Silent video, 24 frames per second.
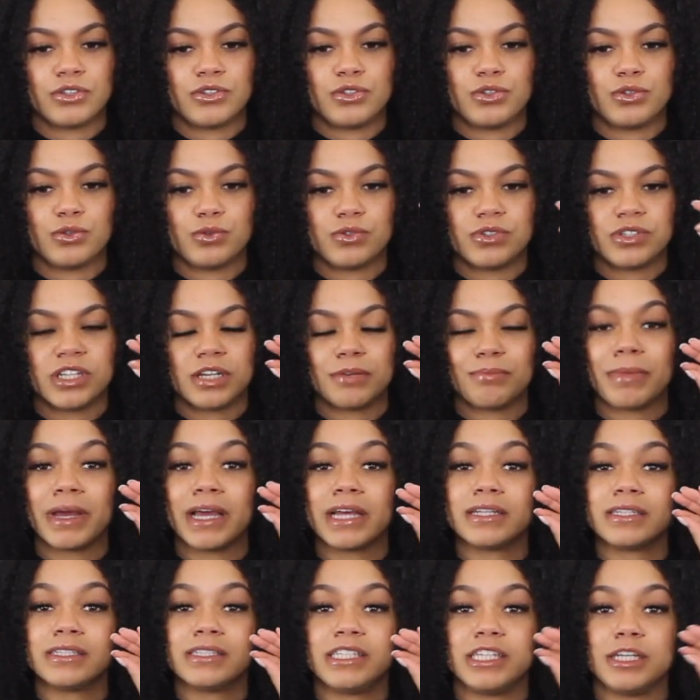to send
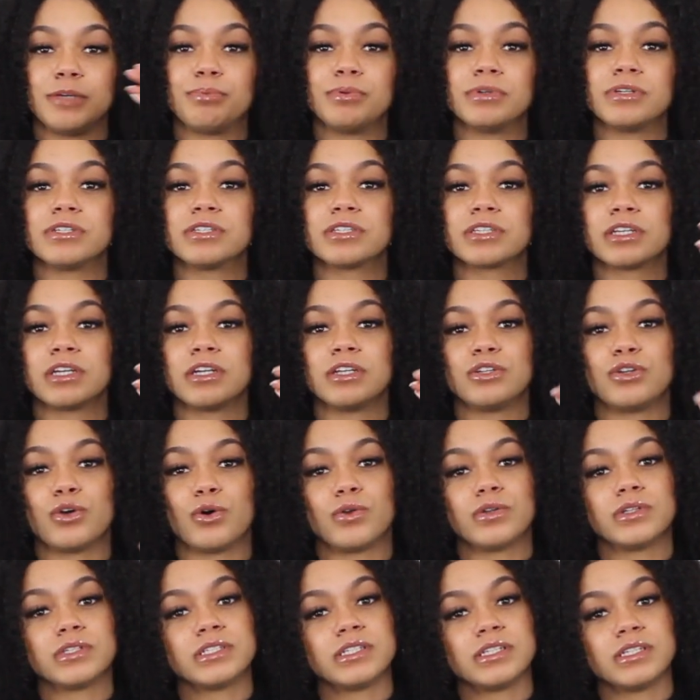my deepest
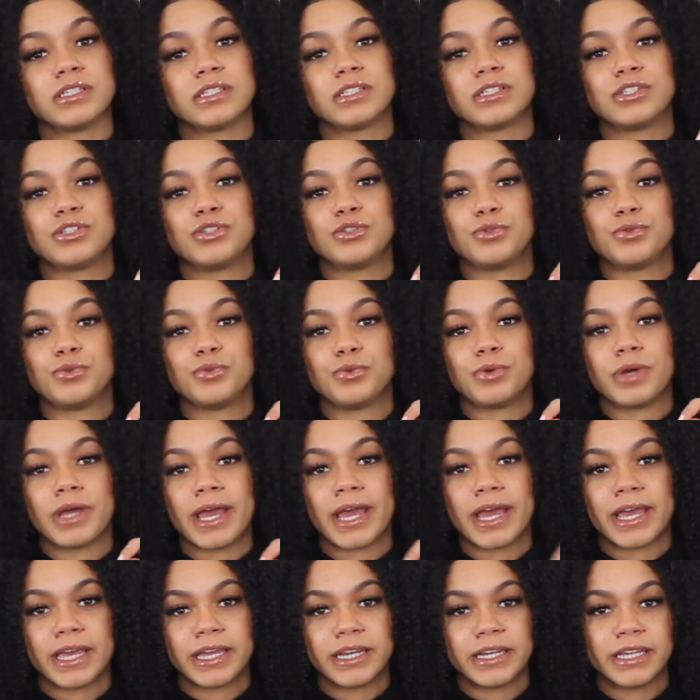condolences to
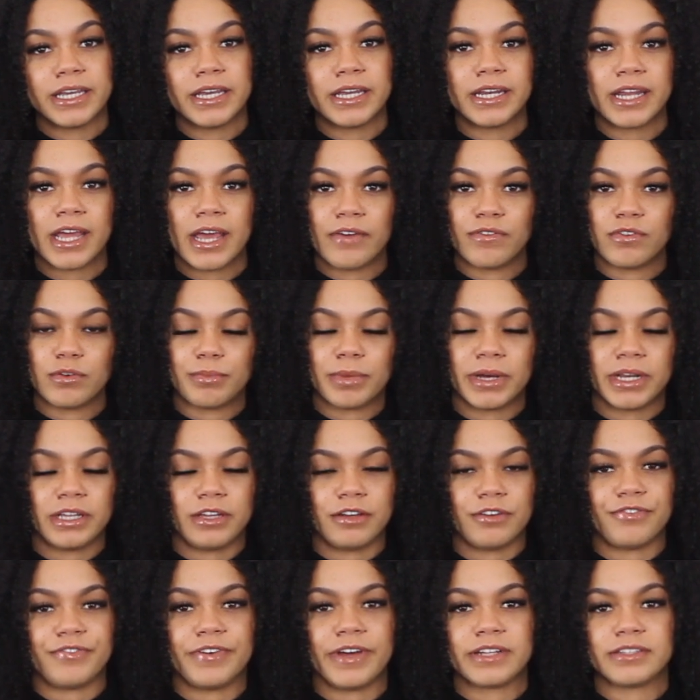any and everybody
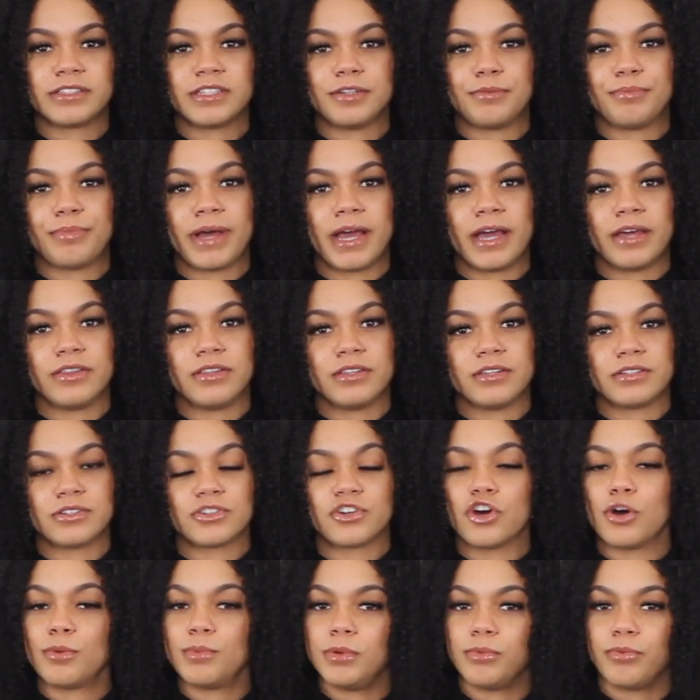affected by this
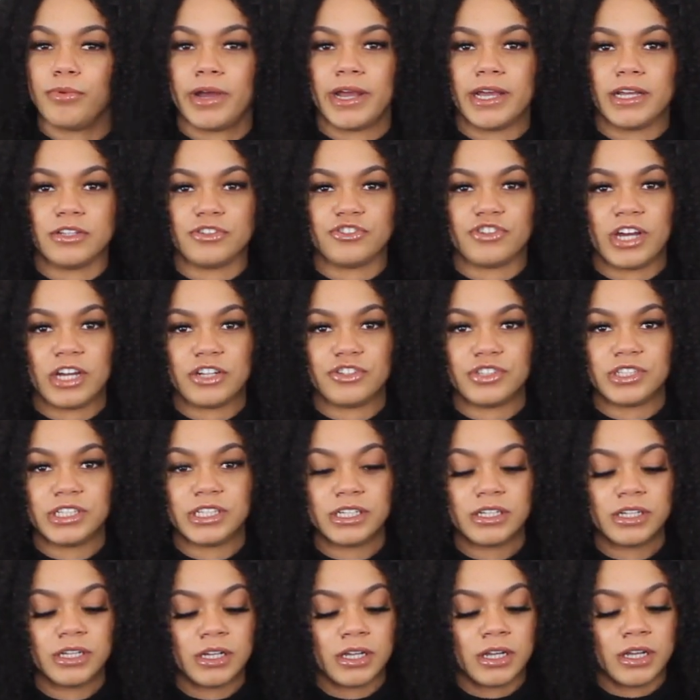Kobe Bryant
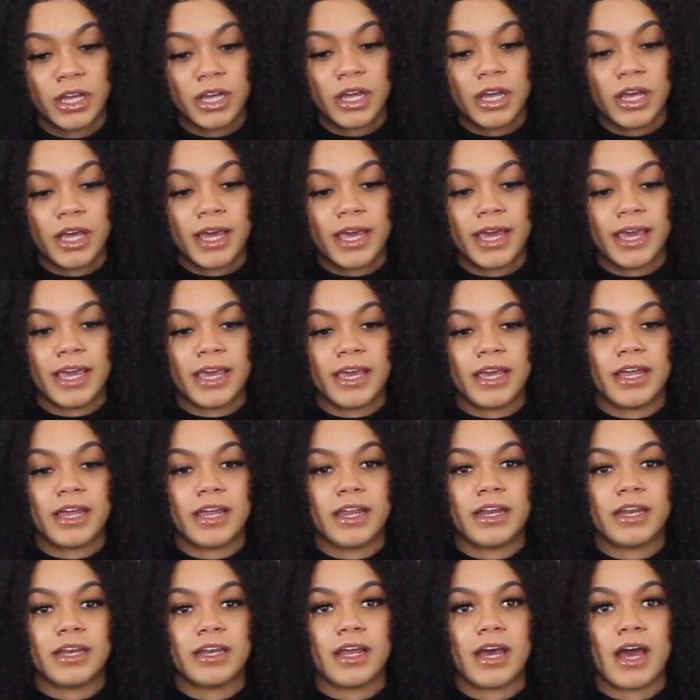tragedy.
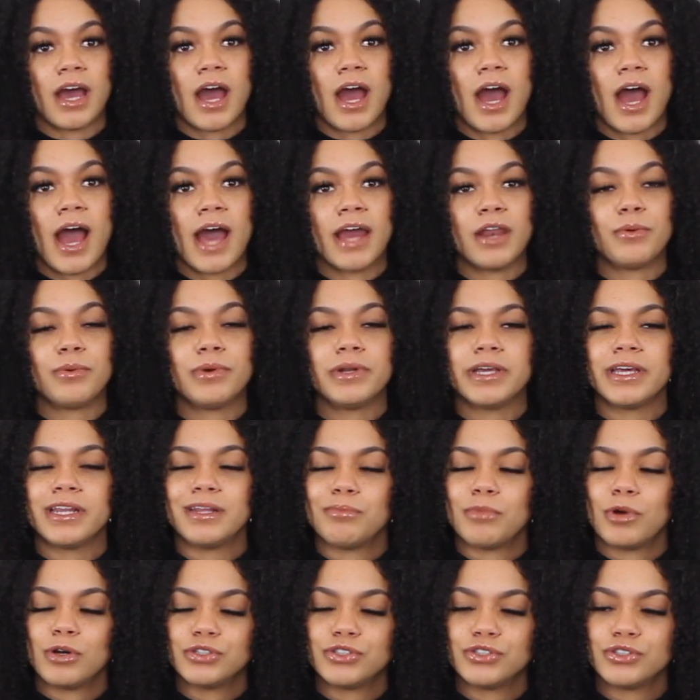And I don't want to get
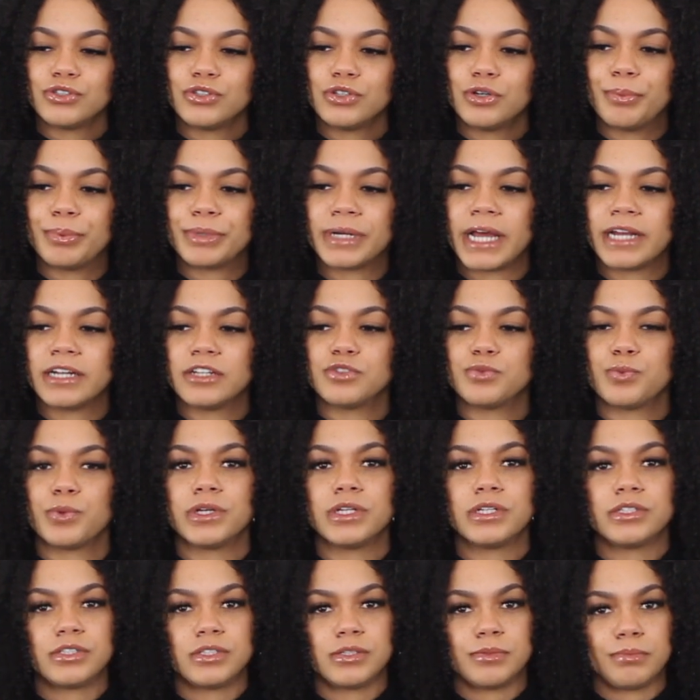emotional, but I just
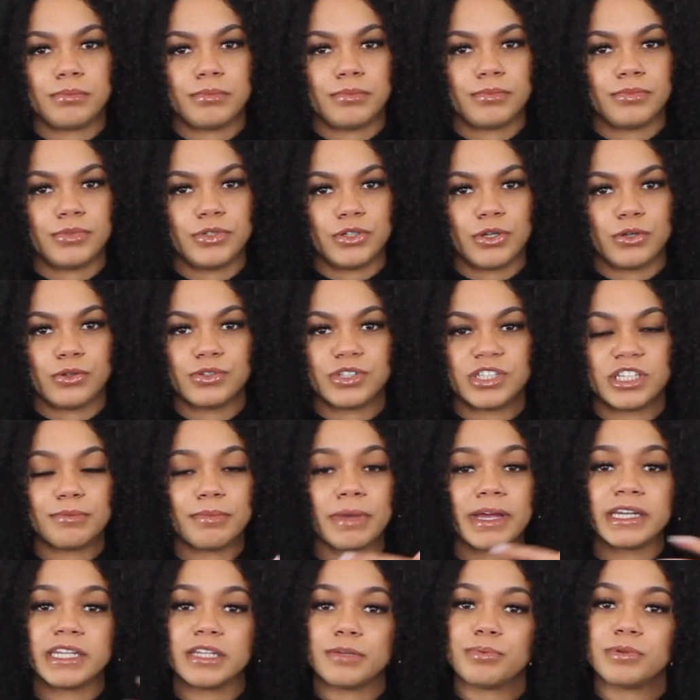wanted to, send
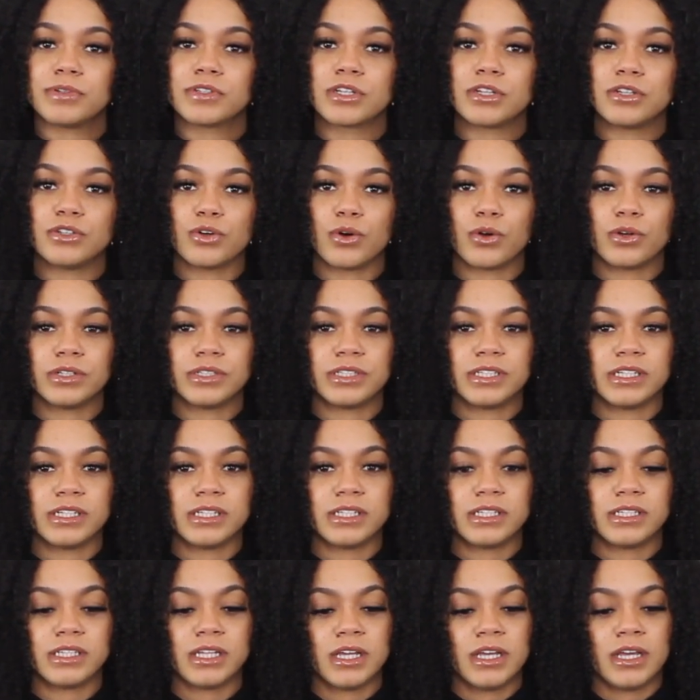my deepest
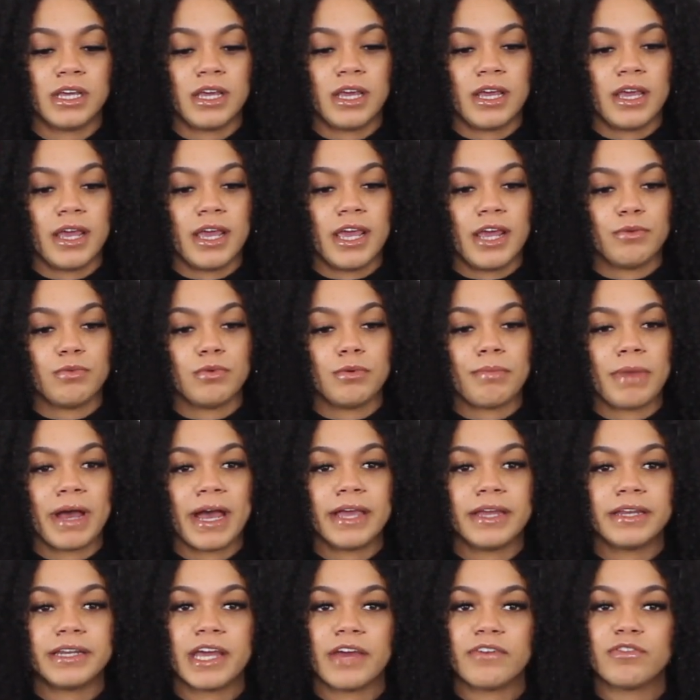condolences and
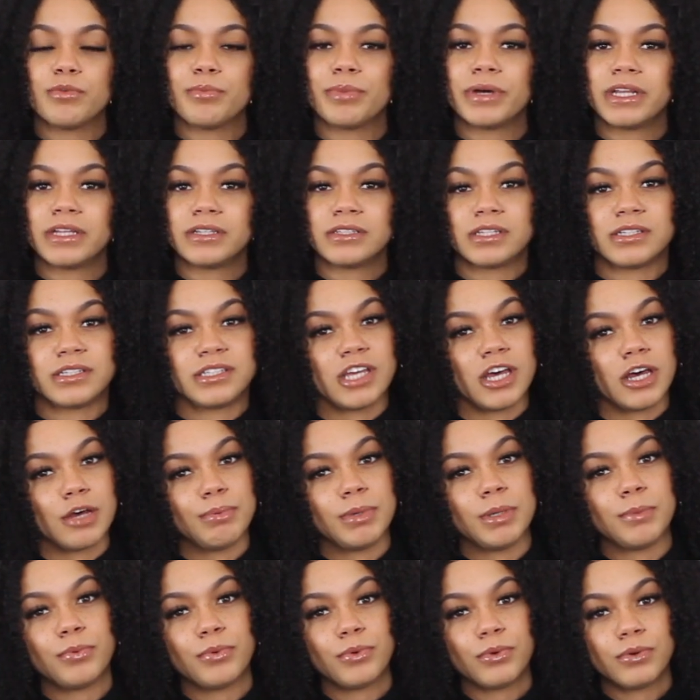remind everybody to tell
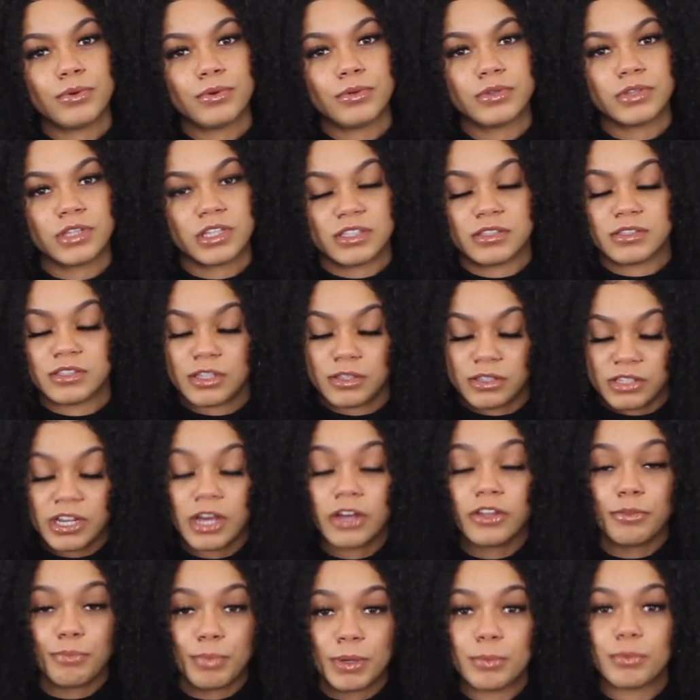people,
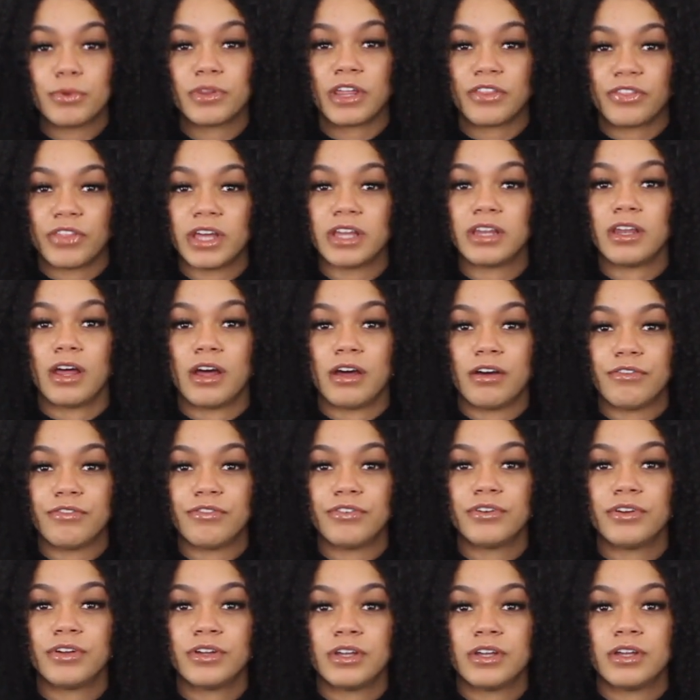tell the people that they
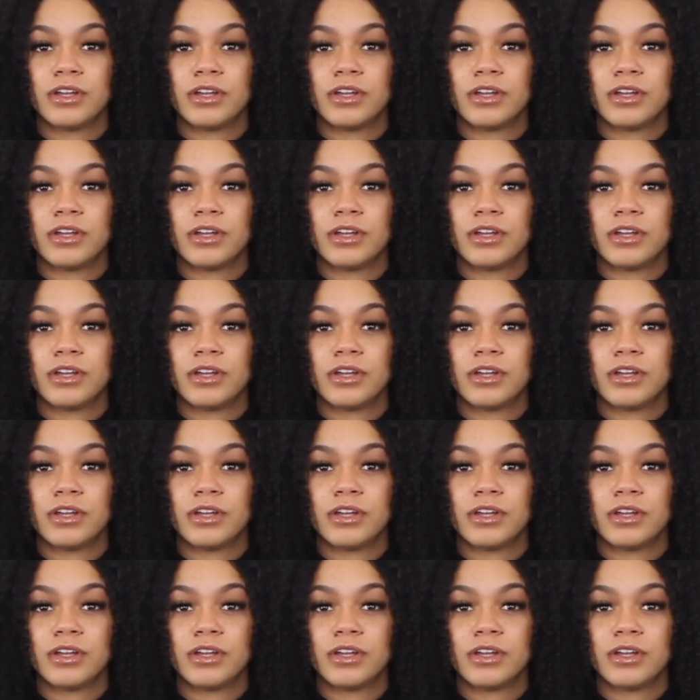love,